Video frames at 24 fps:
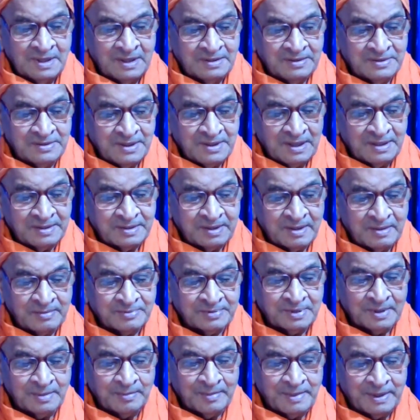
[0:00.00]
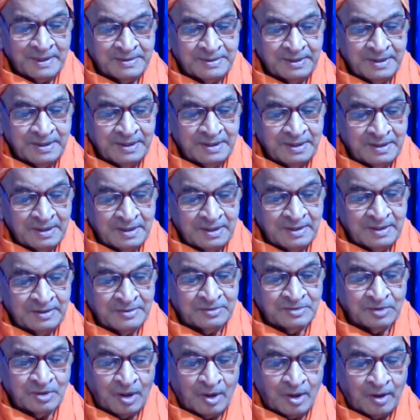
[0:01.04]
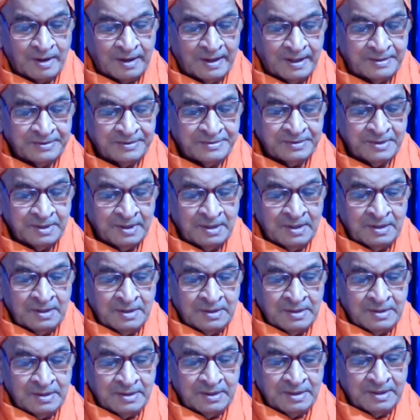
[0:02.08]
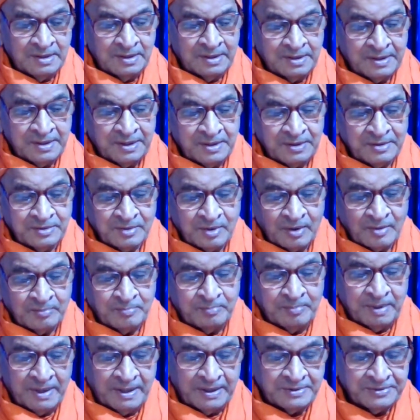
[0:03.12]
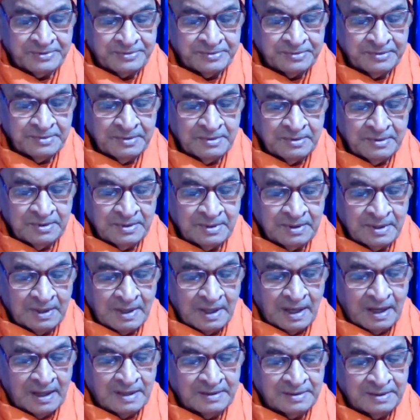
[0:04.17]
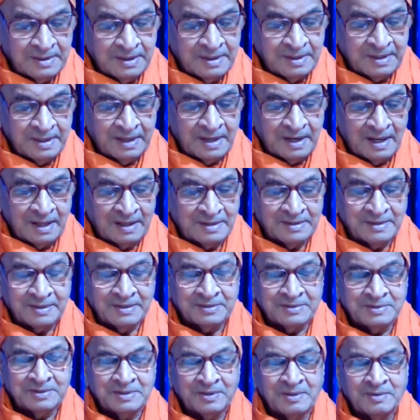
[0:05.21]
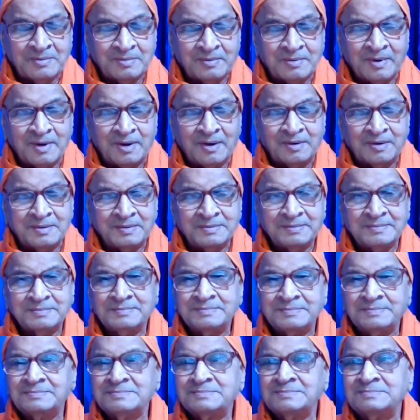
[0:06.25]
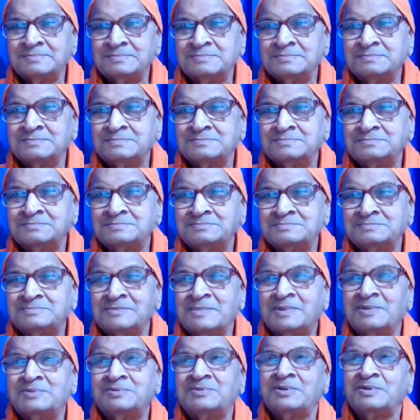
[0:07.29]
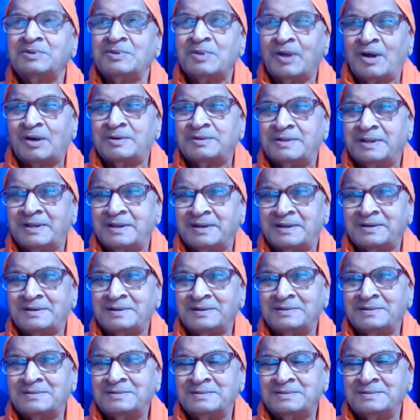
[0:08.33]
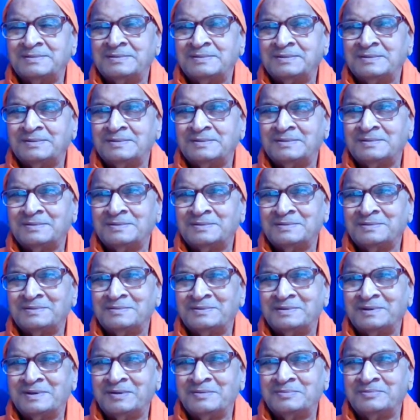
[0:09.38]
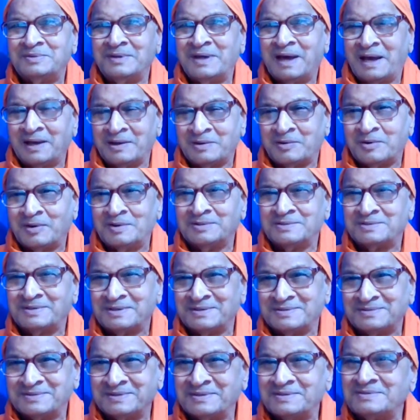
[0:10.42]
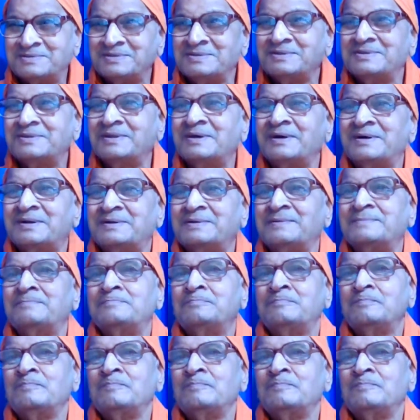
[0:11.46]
The result of samadhi is knowledge, increase of bliss, and the realization of God. This is not there if the I consciousness is there.